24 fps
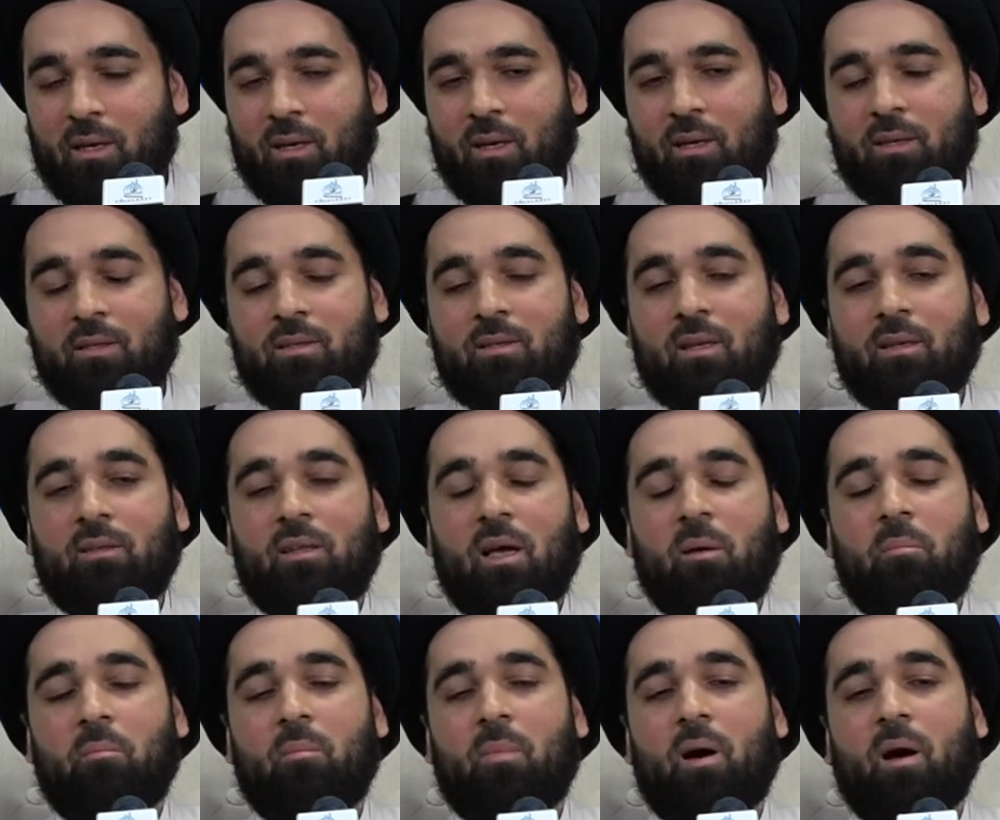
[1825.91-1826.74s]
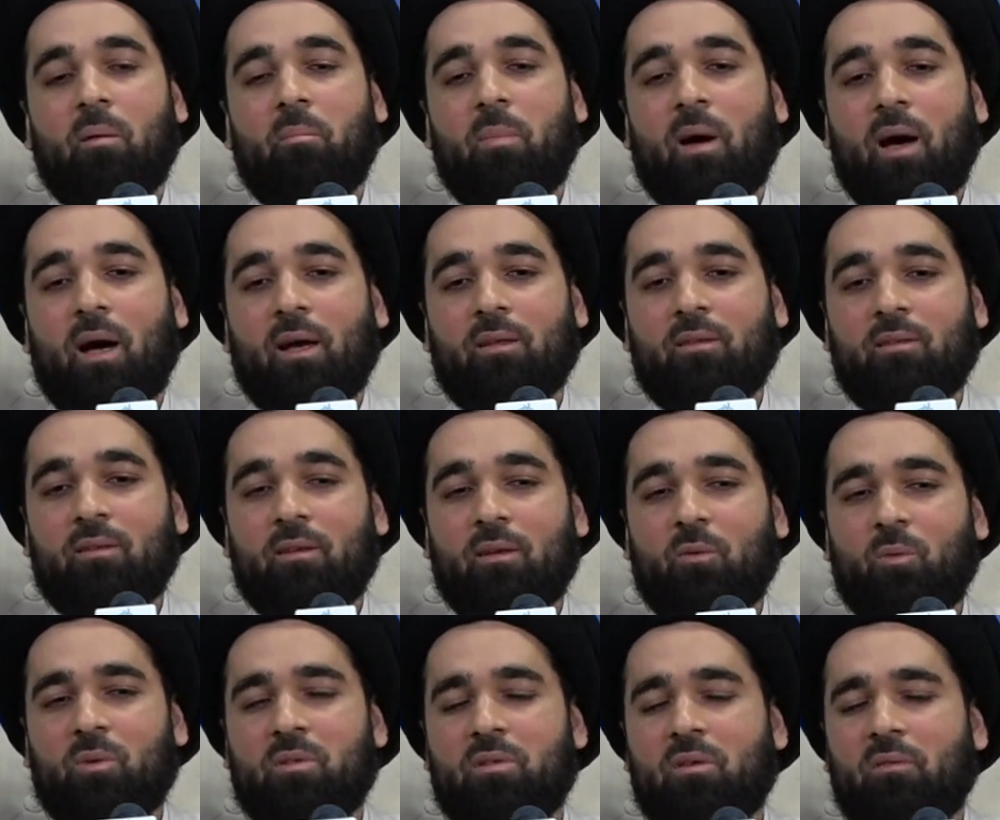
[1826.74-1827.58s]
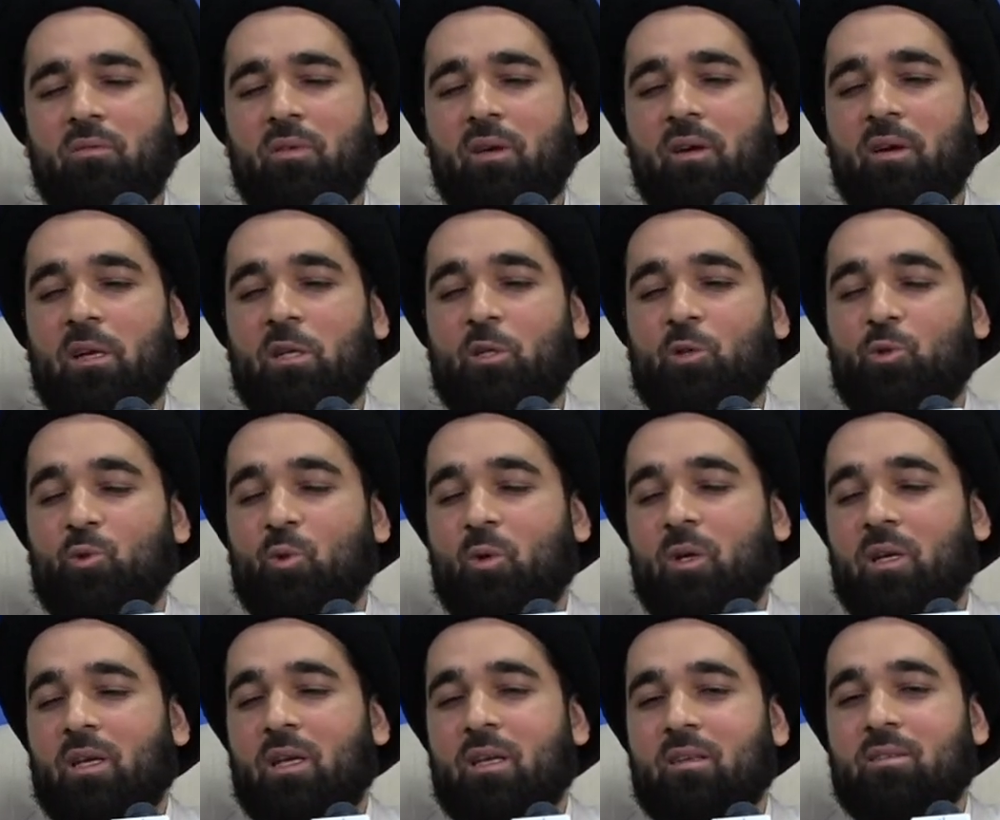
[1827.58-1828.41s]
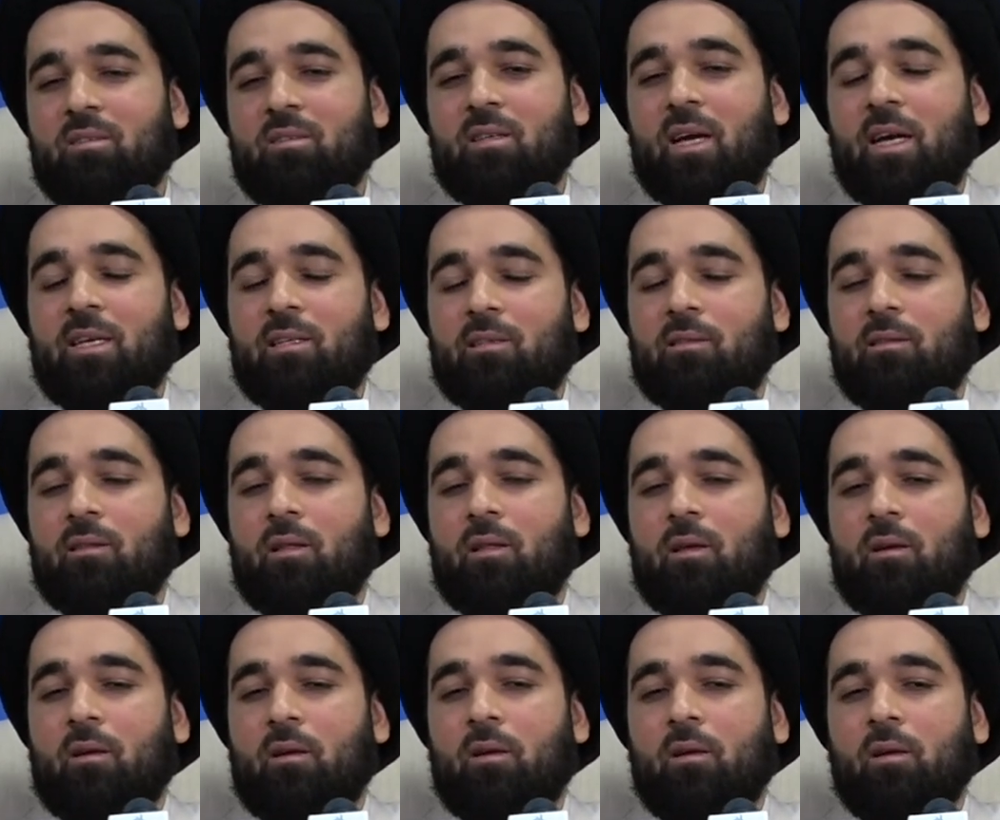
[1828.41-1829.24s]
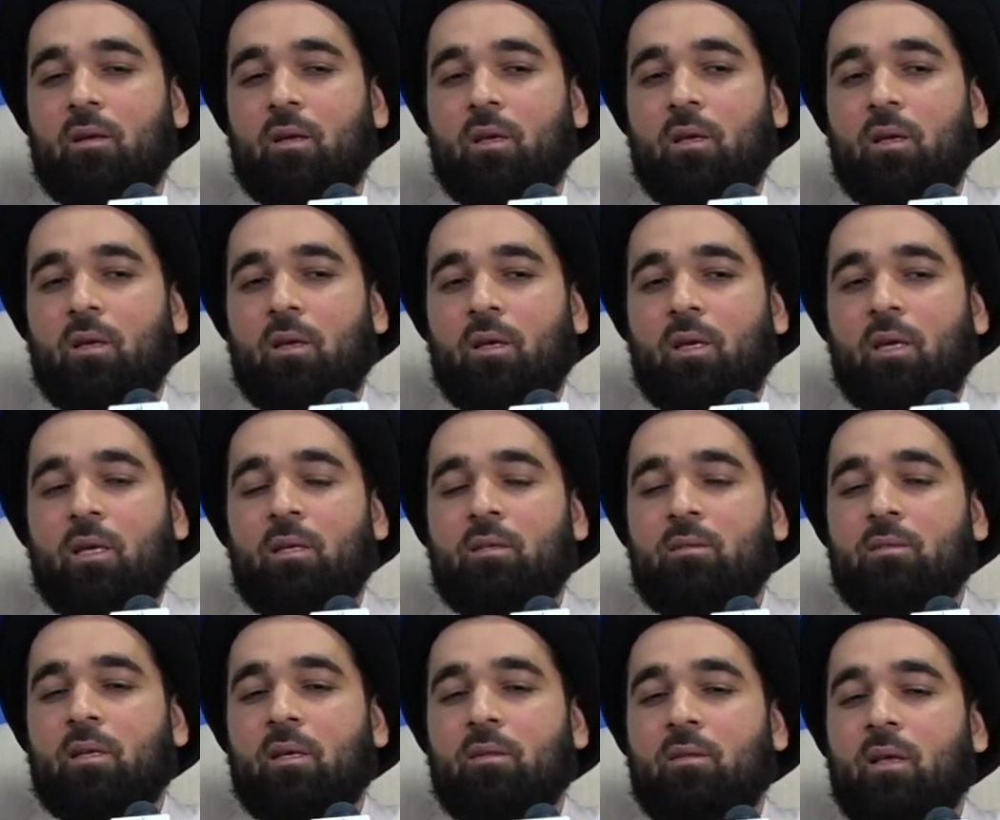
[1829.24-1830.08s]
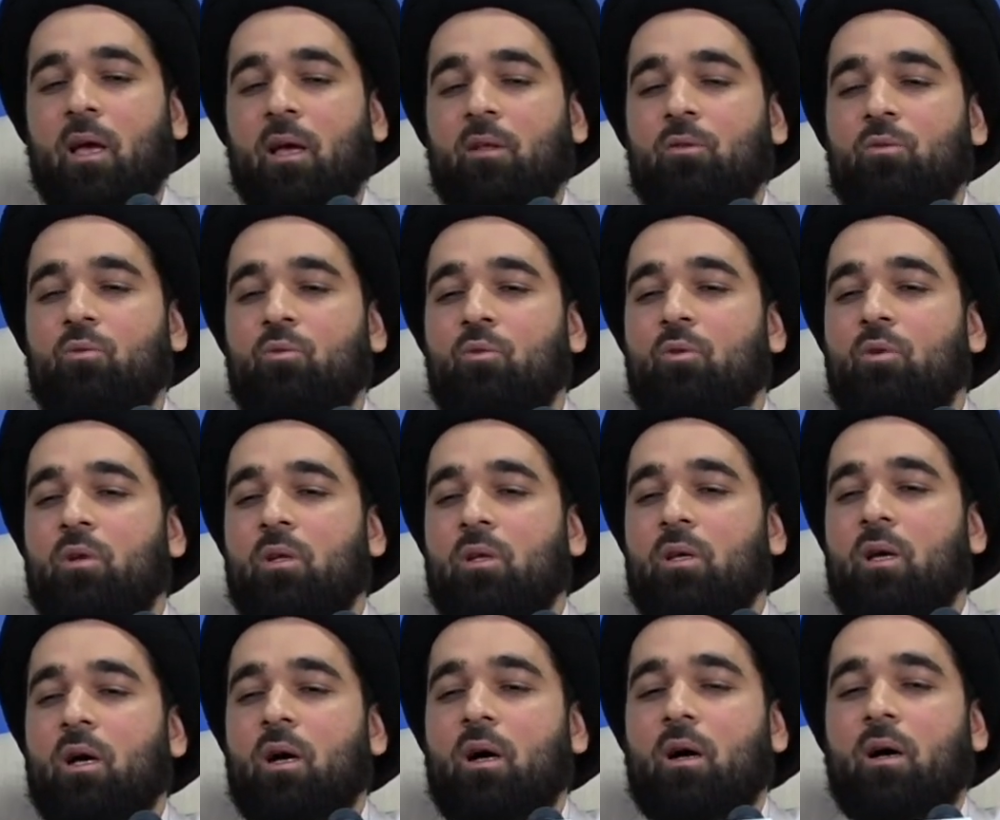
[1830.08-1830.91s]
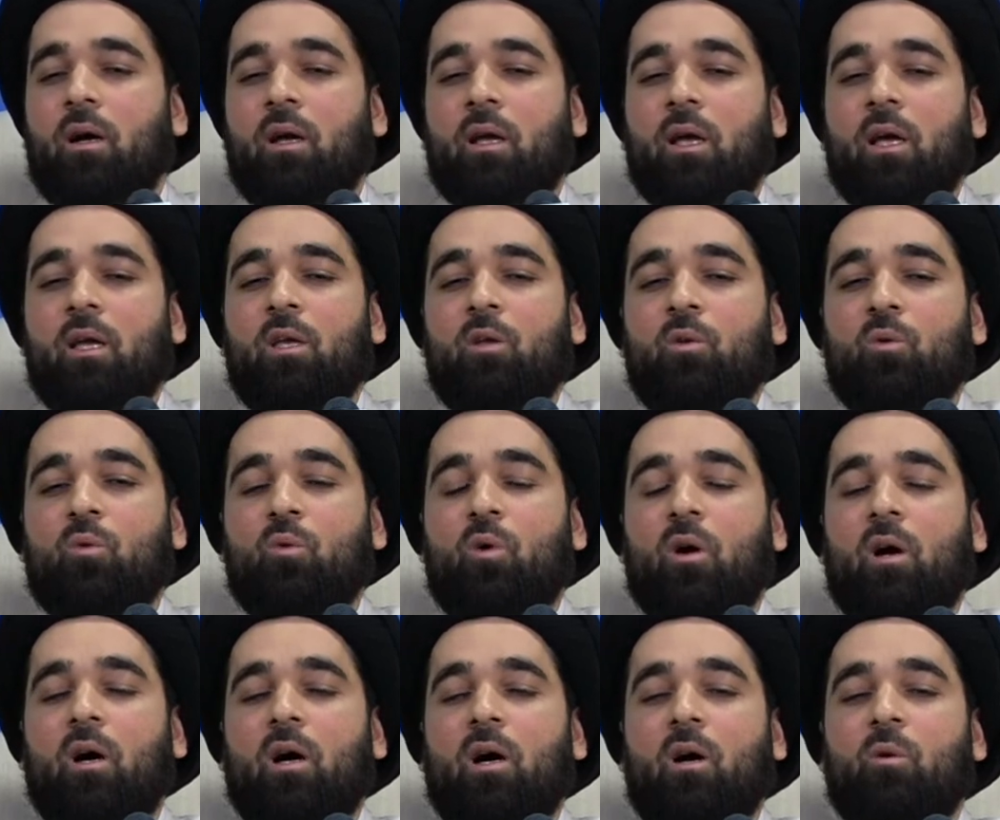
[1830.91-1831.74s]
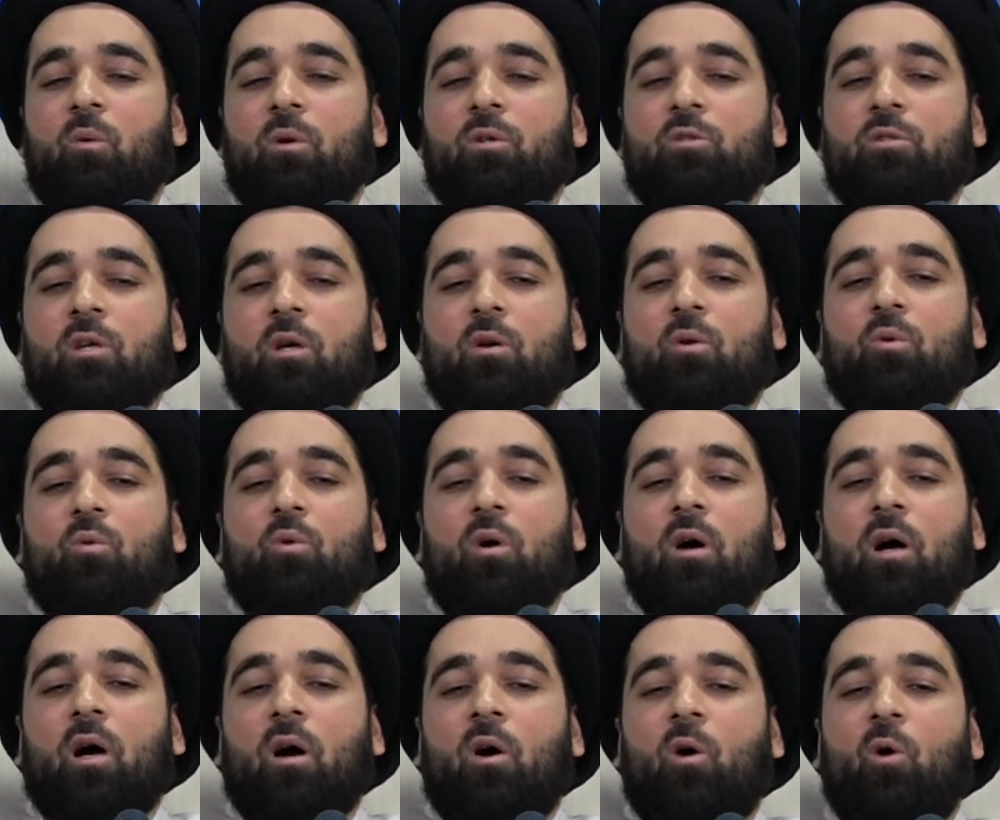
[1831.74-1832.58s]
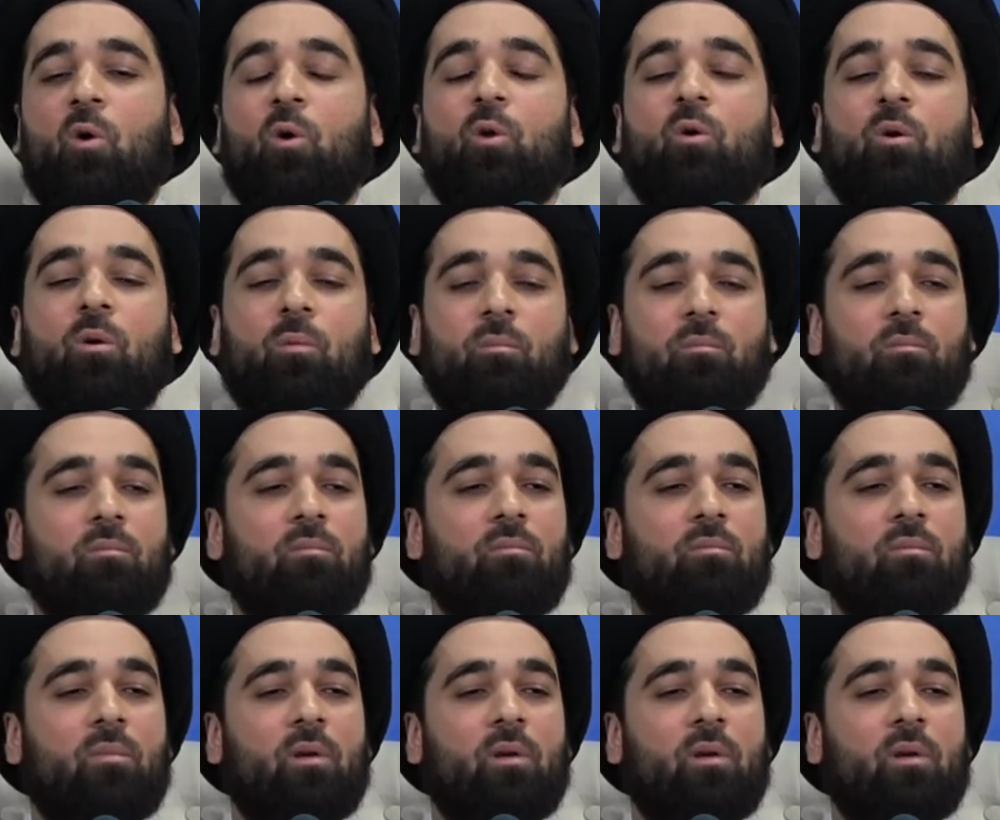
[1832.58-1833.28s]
He said, Amma ba'd, it was a very short, concise letter. He said, Ad-dunya khayruha wa sharruha hulum.